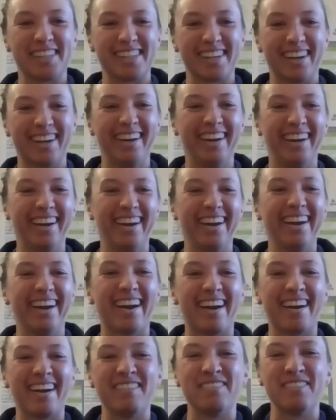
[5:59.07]
so
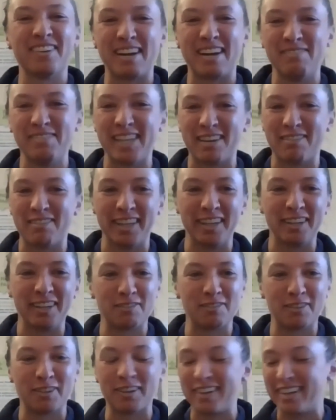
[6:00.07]
I'm definitely all
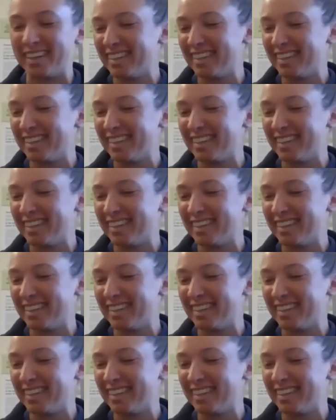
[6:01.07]
for it.